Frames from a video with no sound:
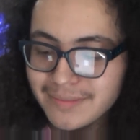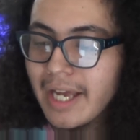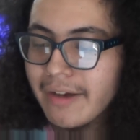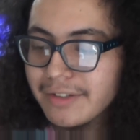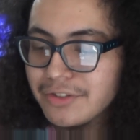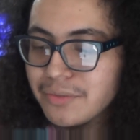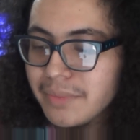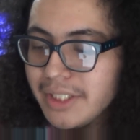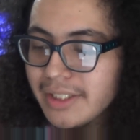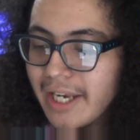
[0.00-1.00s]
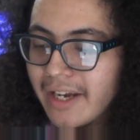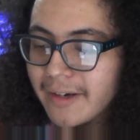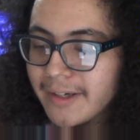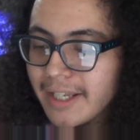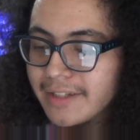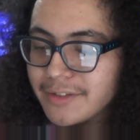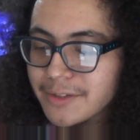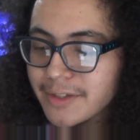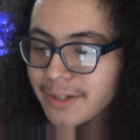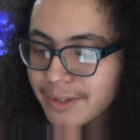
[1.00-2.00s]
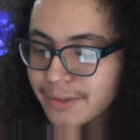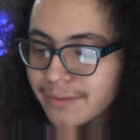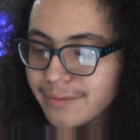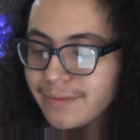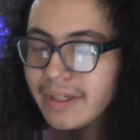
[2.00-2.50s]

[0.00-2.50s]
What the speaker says: How did you meet Aaron and Jakov?